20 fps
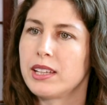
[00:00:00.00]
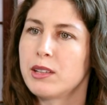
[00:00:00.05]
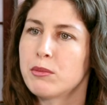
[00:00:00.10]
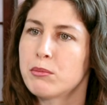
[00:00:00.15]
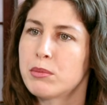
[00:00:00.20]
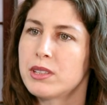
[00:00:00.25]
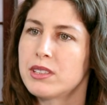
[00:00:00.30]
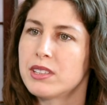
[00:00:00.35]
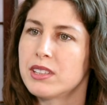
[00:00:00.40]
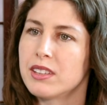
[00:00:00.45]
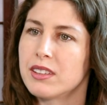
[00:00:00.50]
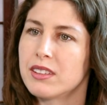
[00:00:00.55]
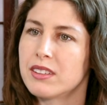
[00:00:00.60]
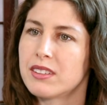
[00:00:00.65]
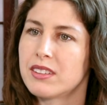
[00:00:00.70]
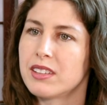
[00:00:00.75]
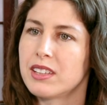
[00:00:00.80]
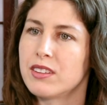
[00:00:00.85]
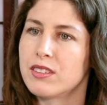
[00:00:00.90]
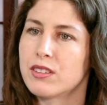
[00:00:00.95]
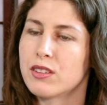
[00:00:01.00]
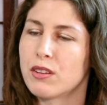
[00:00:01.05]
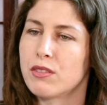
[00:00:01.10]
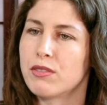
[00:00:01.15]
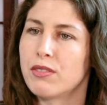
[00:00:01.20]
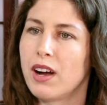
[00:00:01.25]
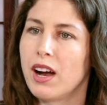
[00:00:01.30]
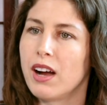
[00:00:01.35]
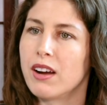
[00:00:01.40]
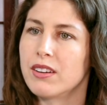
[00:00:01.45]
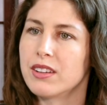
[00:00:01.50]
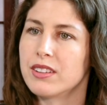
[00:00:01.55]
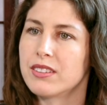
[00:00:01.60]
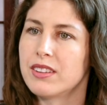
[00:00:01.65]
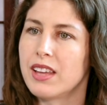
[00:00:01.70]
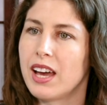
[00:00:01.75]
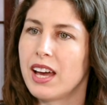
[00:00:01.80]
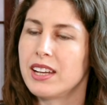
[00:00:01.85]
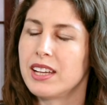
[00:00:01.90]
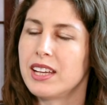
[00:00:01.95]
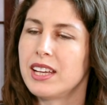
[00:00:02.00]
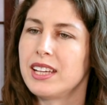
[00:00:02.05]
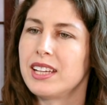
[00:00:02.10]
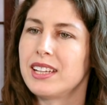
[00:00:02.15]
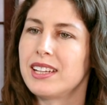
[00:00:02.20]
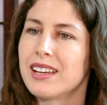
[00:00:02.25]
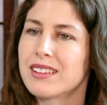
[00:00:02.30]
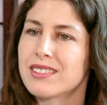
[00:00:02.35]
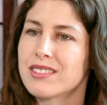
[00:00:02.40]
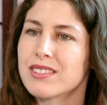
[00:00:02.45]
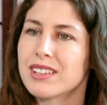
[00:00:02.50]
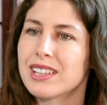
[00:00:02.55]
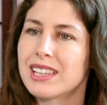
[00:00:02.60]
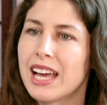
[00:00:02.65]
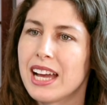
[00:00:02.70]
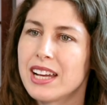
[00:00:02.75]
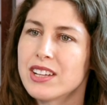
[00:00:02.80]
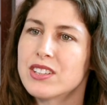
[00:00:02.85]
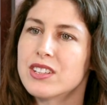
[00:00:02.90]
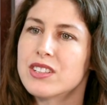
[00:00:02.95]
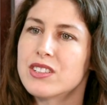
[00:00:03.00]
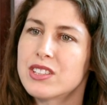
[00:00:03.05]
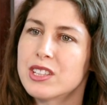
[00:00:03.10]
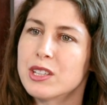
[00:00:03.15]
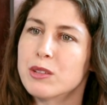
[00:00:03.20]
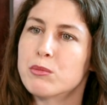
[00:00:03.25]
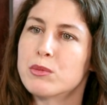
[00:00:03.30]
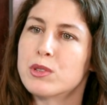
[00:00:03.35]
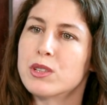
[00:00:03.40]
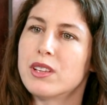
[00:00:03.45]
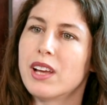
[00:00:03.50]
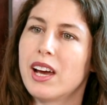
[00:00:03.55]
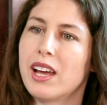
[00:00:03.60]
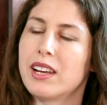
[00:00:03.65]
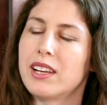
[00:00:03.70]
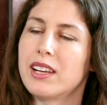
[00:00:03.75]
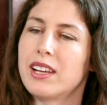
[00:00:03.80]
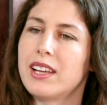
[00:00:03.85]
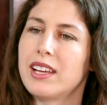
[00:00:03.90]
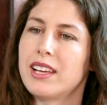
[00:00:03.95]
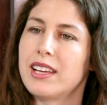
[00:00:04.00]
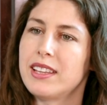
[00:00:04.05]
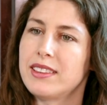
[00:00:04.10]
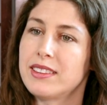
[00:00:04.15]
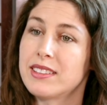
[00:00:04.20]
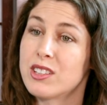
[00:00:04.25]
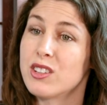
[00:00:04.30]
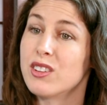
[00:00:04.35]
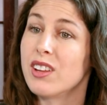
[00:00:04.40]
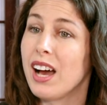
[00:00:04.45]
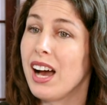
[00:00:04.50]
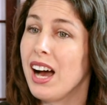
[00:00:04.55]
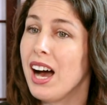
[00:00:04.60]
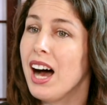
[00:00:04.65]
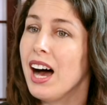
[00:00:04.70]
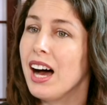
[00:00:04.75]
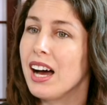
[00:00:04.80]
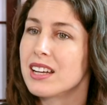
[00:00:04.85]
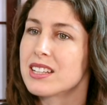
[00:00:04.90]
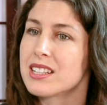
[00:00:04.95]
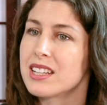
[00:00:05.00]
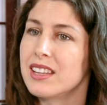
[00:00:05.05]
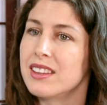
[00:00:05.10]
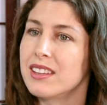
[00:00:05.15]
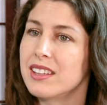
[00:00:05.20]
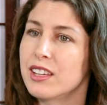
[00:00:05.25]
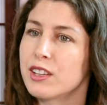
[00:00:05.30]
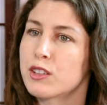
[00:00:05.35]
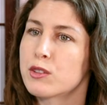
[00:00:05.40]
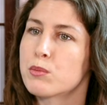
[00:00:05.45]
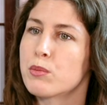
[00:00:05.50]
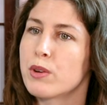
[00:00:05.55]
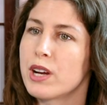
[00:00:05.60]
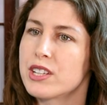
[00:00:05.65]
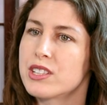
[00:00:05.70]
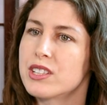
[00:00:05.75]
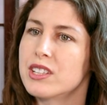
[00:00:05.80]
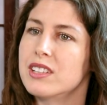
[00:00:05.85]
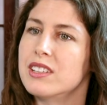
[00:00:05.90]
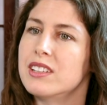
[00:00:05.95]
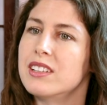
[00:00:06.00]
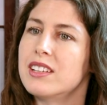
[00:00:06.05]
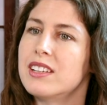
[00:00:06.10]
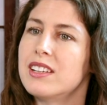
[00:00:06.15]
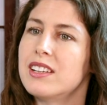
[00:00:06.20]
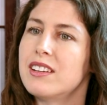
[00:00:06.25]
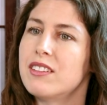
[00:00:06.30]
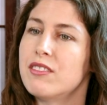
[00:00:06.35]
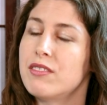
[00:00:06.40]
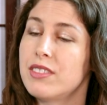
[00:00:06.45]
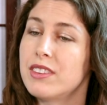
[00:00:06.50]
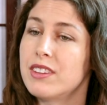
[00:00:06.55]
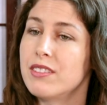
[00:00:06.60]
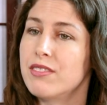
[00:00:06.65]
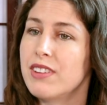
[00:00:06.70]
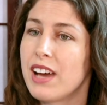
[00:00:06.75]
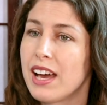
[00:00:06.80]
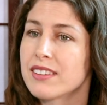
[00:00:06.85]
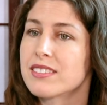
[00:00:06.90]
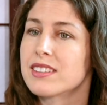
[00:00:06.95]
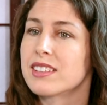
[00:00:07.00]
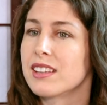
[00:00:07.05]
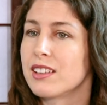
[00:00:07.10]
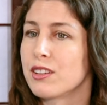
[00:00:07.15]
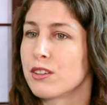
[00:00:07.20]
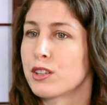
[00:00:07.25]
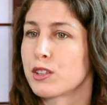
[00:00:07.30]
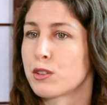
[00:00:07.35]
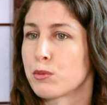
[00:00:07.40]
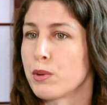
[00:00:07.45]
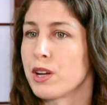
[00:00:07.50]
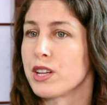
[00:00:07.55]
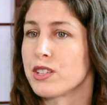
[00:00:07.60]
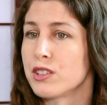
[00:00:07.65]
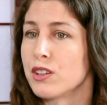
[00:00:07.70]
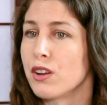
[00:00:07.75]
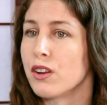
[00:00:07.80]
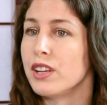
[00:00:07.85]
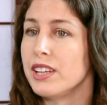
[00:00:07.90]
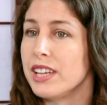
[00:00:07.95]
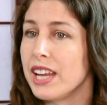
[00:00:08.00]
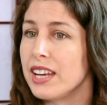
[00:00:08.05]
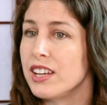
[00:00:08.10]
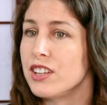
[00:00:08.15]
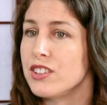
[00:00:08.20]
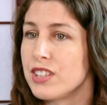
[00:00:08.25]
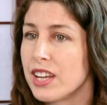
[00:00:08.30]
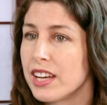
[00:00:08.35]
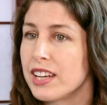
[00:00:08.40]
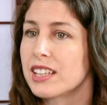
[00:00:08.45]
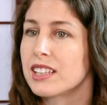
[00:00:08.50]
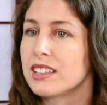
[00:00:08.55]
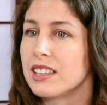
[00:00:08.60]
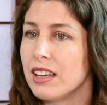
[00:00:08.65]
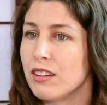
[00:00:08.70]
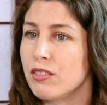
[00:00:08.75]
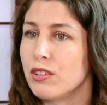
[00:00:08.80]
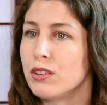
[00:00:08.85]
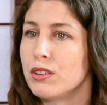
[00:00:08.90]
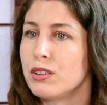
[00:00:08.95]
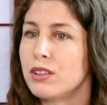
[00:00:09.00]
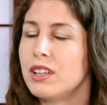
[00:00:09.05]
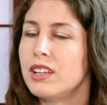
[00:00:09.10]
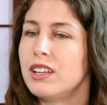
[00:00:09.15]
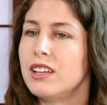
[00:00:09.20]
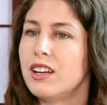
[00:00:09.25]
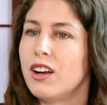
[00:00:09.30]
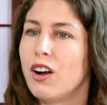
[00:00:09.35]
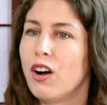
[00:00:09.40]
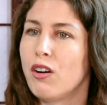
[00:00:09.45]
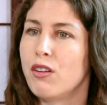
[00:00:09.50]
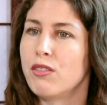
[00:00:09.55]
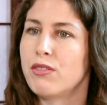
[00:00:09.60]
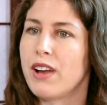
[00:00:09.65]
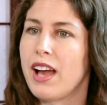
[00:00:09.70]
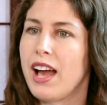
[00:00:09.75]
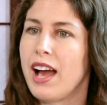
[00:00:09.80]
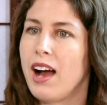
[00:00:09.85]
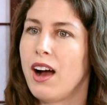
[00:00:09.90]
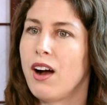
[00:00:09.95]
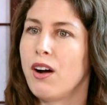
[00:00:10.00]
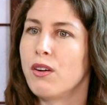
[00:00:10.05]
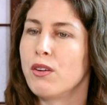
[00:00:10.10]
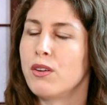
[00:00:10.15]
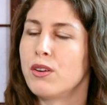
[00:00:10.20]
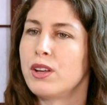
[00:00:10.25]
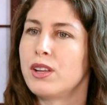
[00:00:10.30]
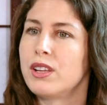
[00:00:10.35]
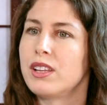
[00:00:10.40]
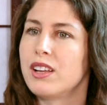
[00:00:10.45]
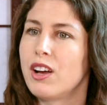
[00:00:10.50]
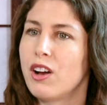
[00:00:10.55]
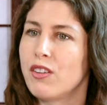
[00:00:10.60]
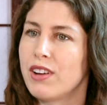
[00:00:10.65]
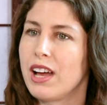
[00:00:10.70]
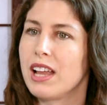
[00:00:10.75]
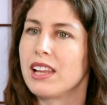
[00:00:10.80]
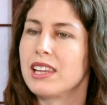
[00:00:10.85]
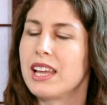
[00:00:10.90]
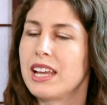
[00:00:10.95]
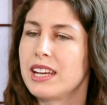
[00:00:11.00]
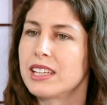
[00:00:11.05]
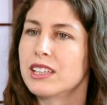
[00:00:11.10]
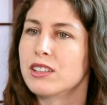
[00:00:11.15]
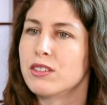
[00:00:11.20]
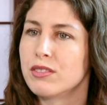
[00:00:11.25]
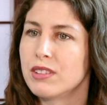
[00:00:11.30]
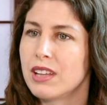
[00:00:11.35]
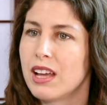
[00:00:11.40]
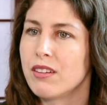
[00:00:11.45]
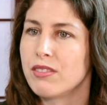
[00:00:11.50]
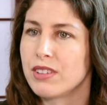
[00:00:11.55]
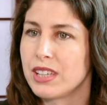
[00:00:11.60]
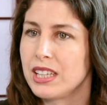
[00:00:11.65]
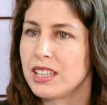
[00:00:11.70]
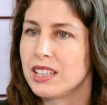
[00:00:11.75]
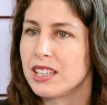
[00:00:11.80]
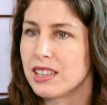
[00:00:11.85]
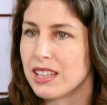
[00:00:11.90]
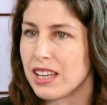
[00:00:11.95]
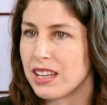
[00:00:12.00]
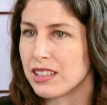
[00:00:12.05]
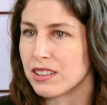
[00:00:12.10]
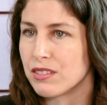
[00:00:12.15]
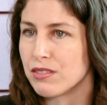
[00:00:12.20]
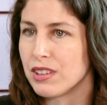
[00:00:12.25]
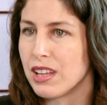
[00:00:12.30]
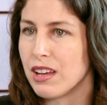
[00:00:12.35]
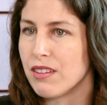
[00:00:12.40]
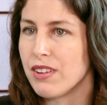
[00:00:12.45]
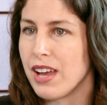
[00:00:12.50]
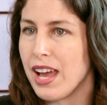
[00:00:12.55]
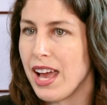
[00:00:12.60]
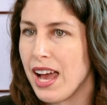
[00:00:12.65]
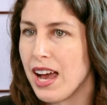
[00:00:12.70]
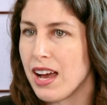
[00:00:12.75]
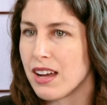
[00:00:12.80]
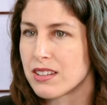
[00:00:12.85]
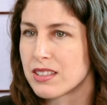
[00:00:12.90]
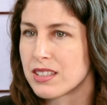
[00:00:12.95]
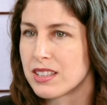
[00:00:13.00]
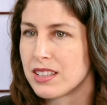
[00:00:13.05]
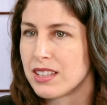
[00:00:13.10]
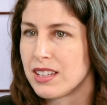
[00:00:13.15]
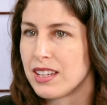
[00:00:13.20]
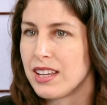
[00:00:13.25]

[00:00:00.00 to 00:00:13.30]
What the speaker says: impotence insofar as that it has a relationship to the heart and the expression, the vascular expression on an energetic level of our letting of love in and letting of love out.